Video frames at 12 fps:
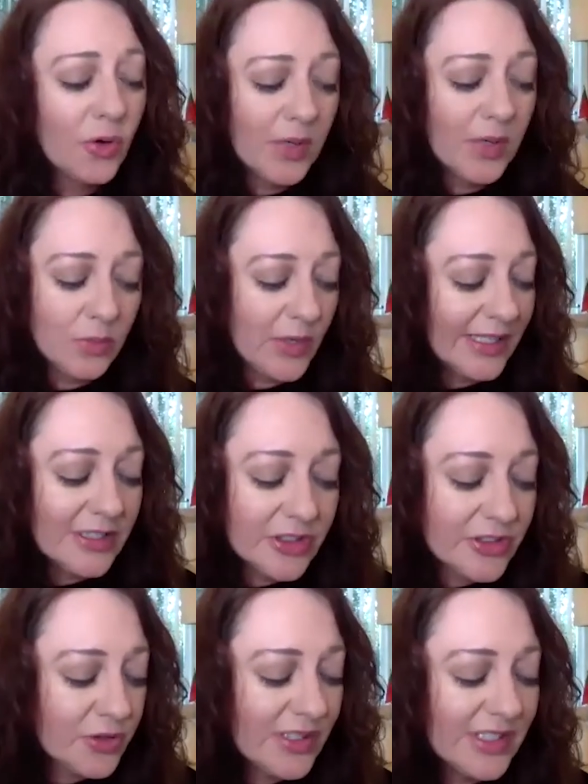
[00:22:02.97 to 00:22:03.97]
in what
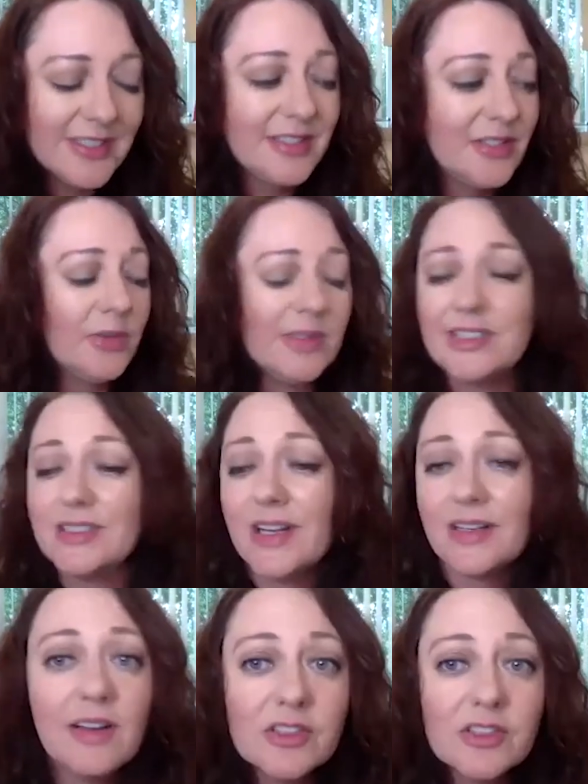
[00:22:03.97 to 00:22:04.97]
industries? You know, is it
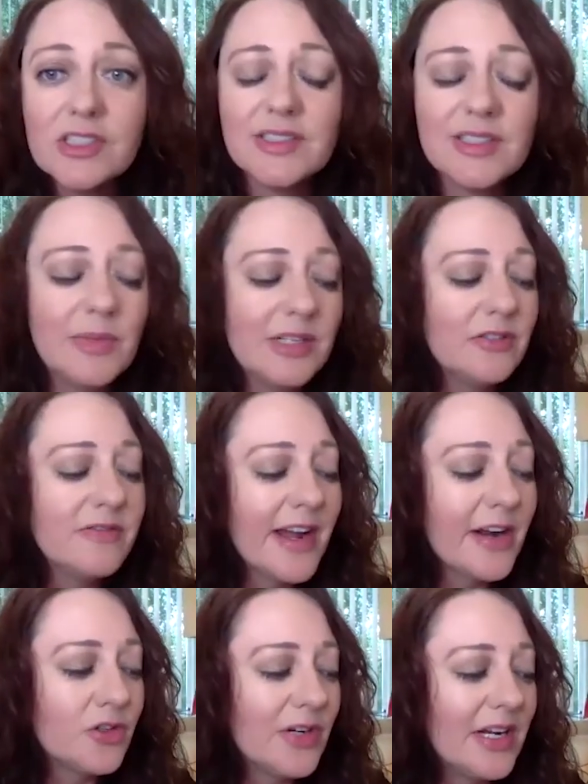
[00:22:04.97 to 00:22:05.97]
technology? Is it
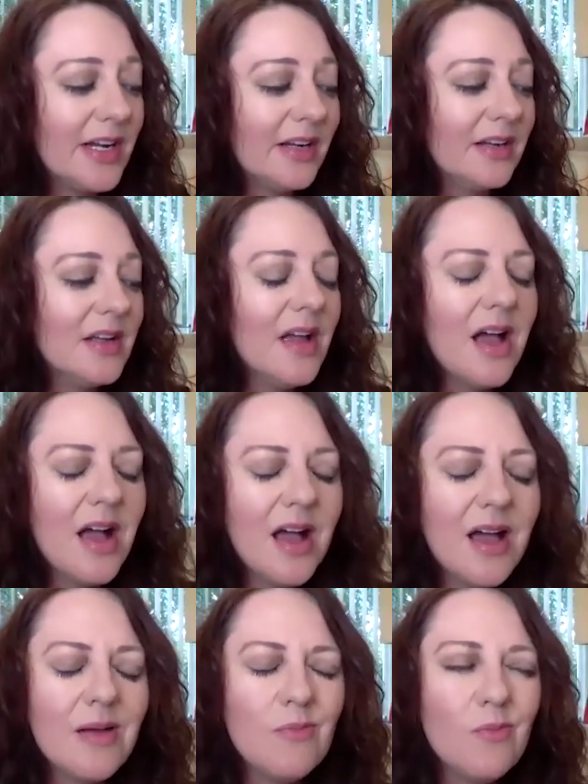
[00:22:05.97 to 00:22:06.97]
manufacturing?
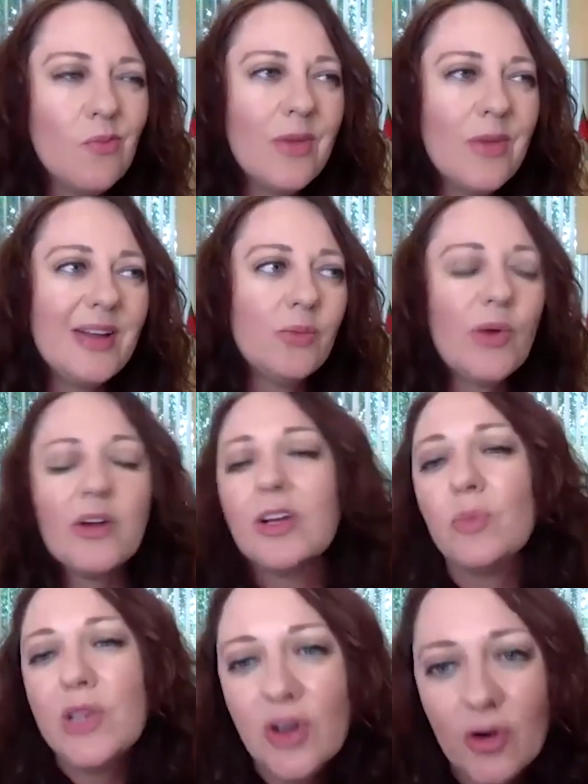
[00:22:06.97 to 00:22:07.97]
And where can
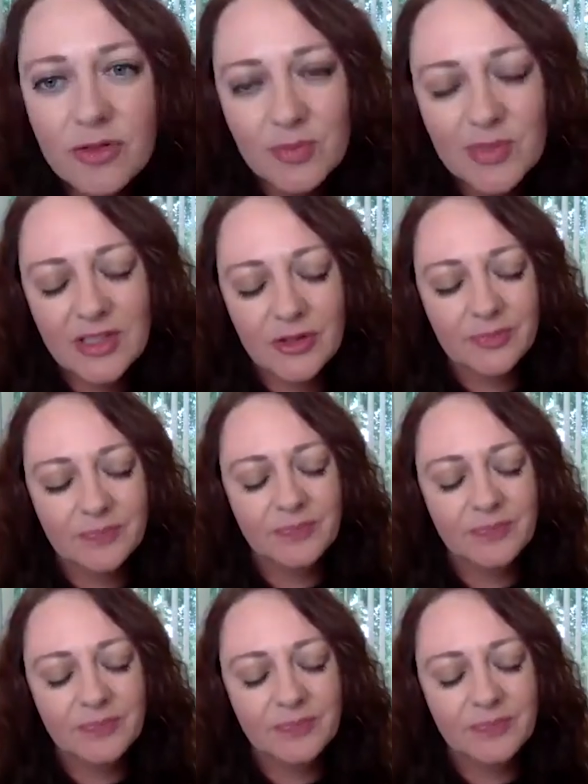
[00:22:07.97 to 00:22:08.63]
we go from here?